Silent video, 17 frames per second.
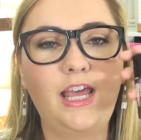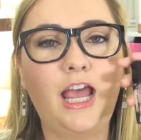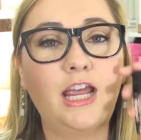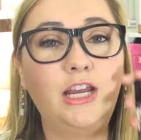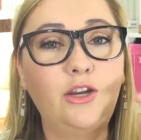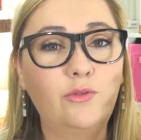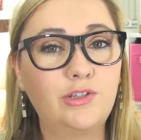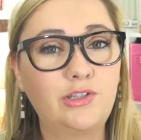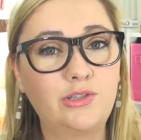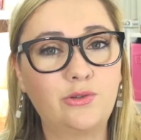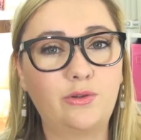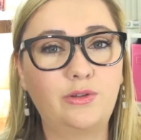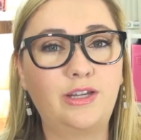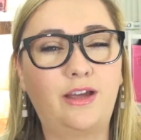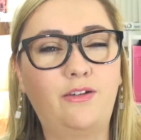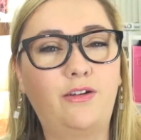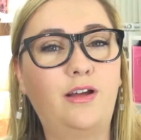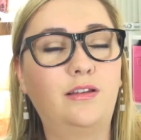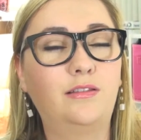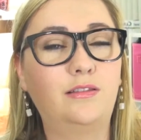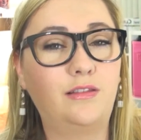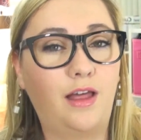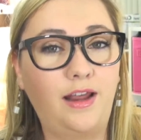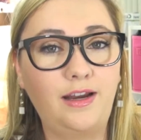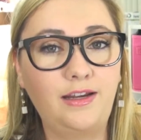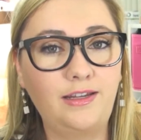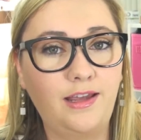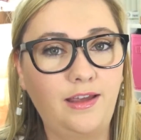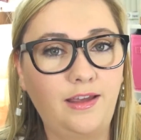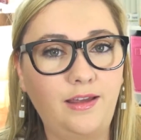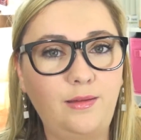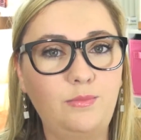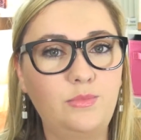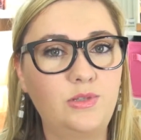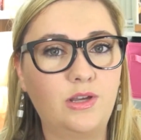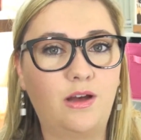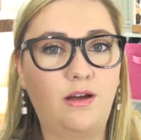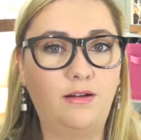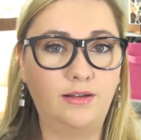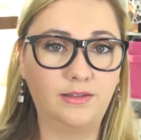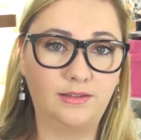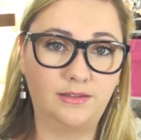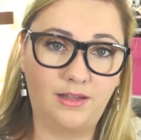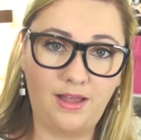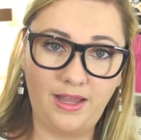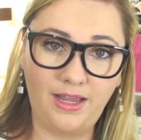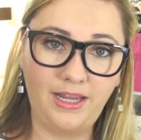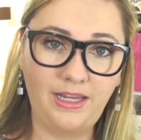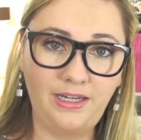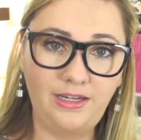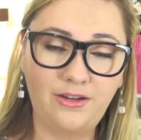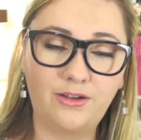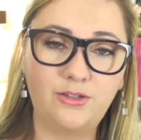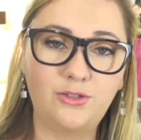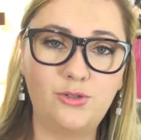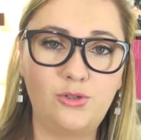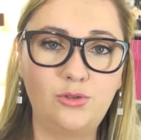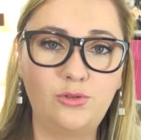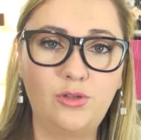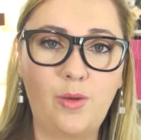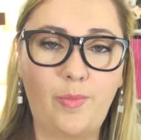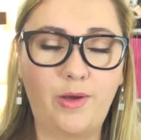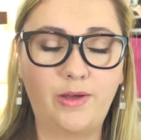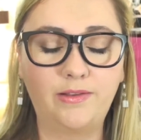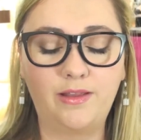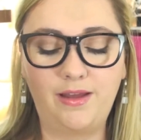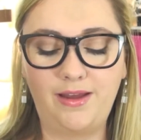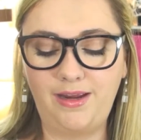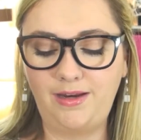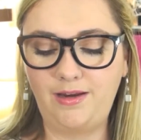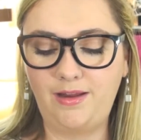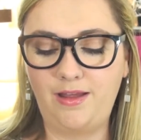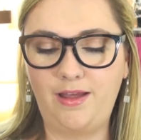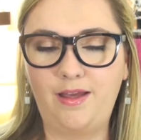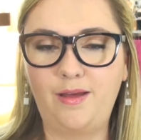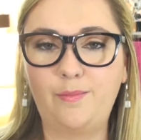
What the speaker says: I know it's sold out a lot of times online, on Julep online,